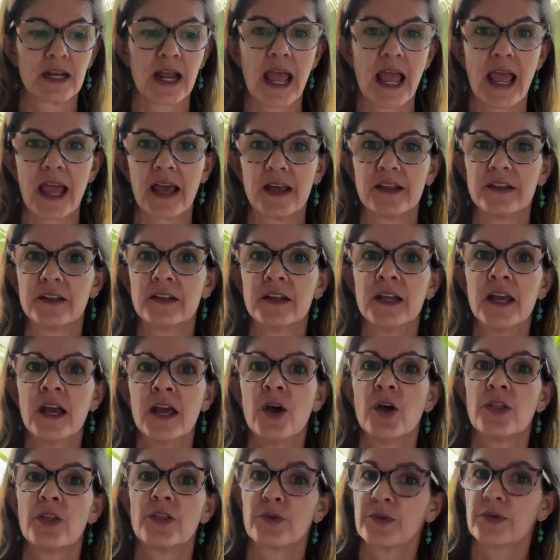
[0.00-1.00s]
And
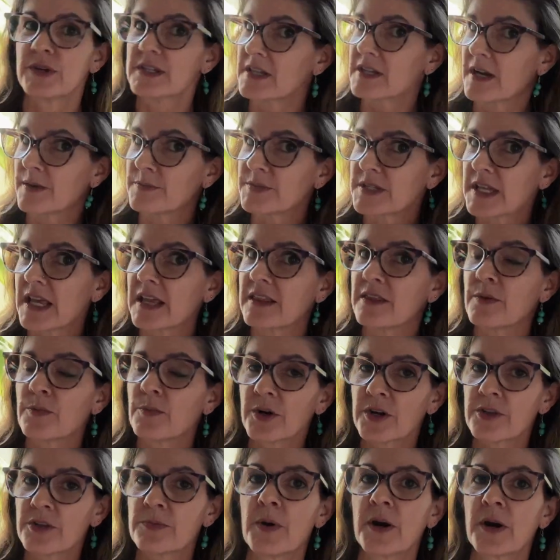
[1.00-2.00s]
the reason I'm saying the
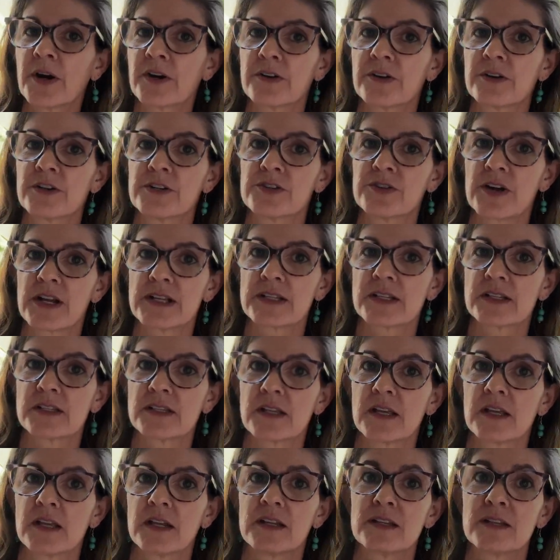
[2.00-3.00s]
birth partner addresses
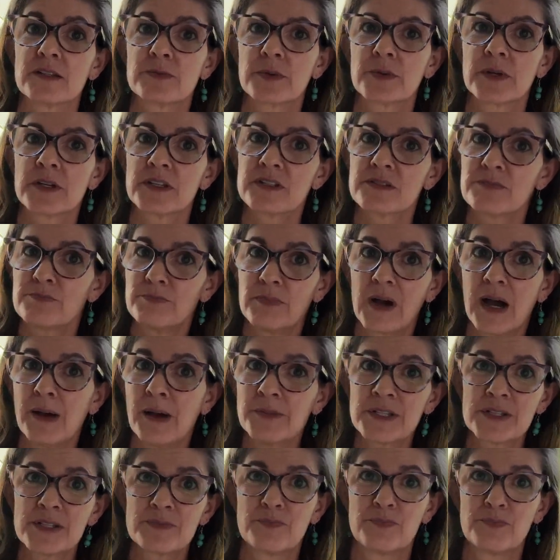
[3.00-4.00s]
it is because
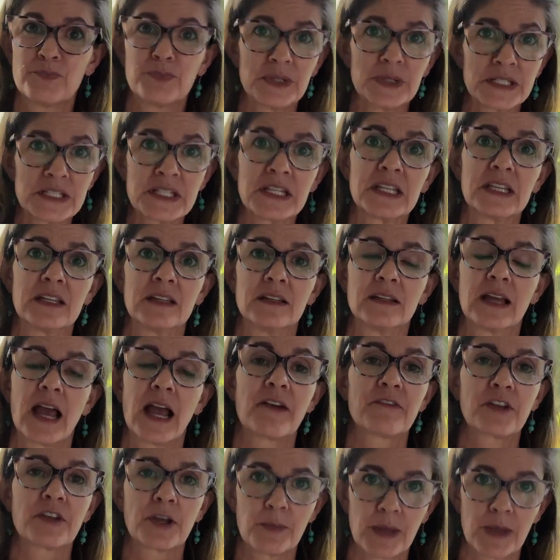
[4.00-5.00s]
mama's busy
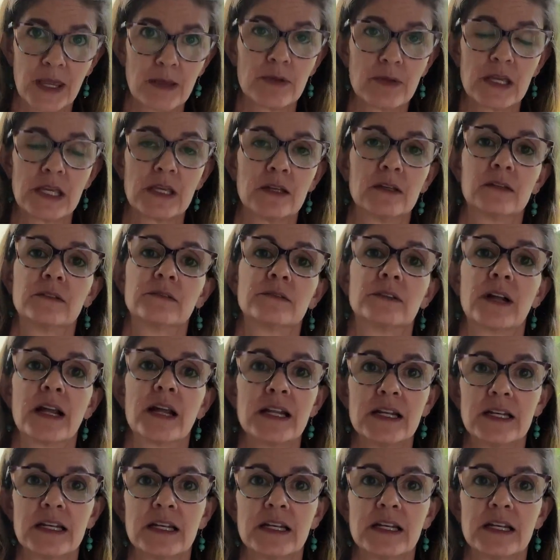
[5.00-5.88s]
having a baby, right?